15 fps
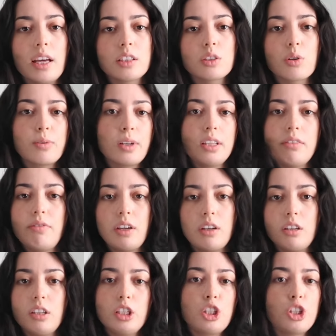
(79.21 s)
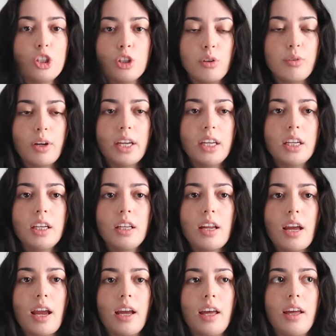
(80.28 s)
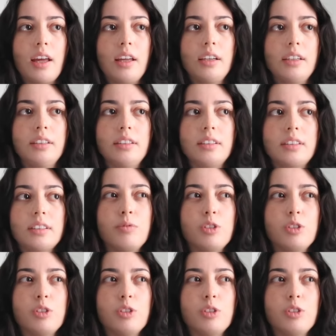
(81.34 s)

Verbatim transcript: it's already very curated and